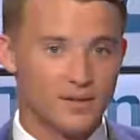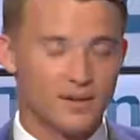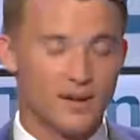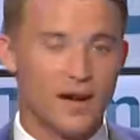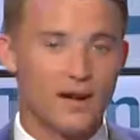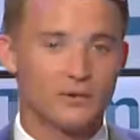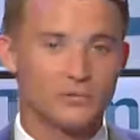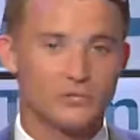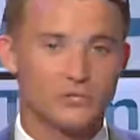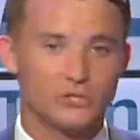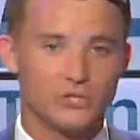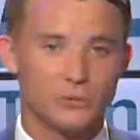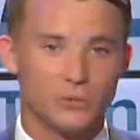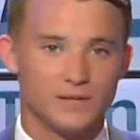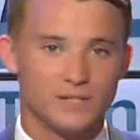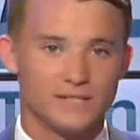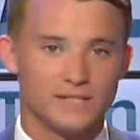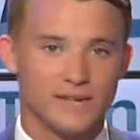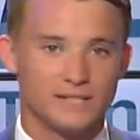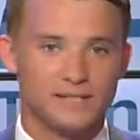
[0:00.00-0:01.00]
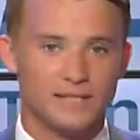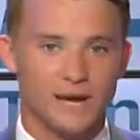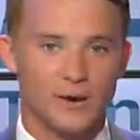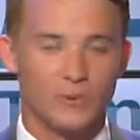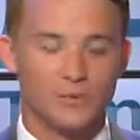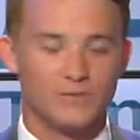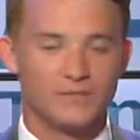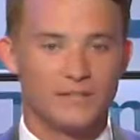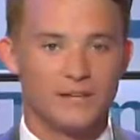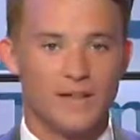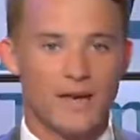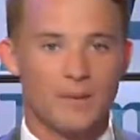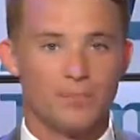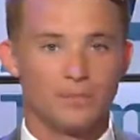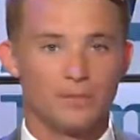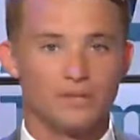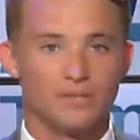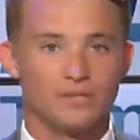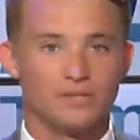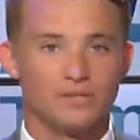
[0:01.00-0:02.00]
Kyle Stewart sat down with
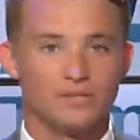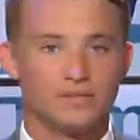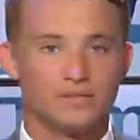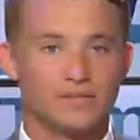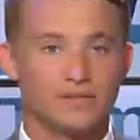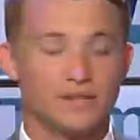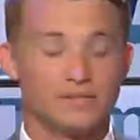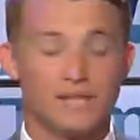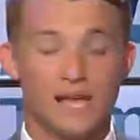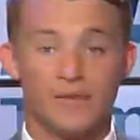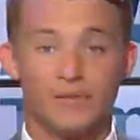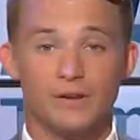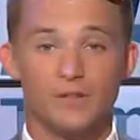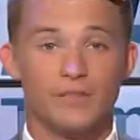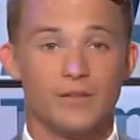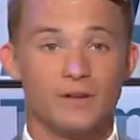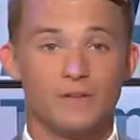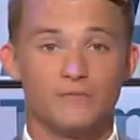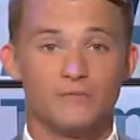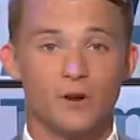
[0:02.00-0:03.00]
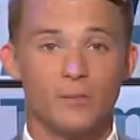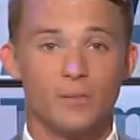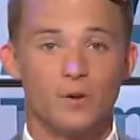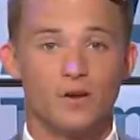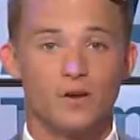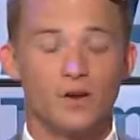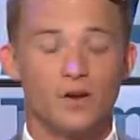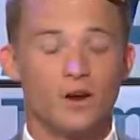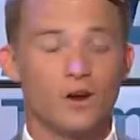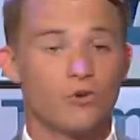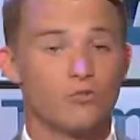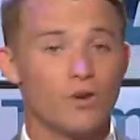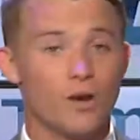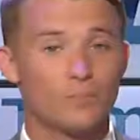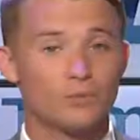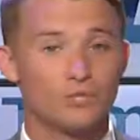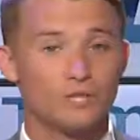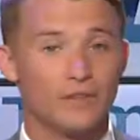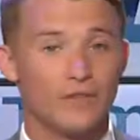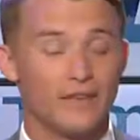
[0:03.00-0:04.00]
DiNapoli to discuss everything from
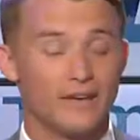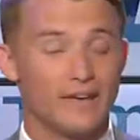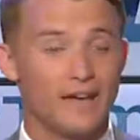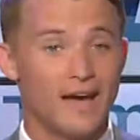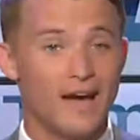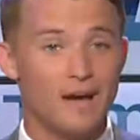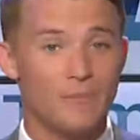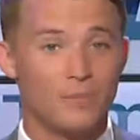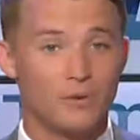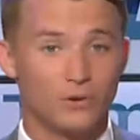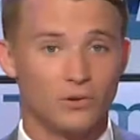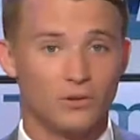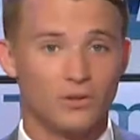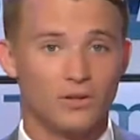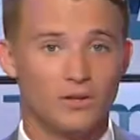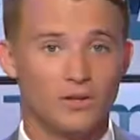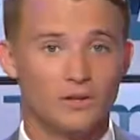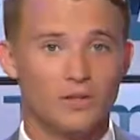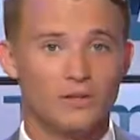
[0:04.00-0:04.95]
corruption in the Capitol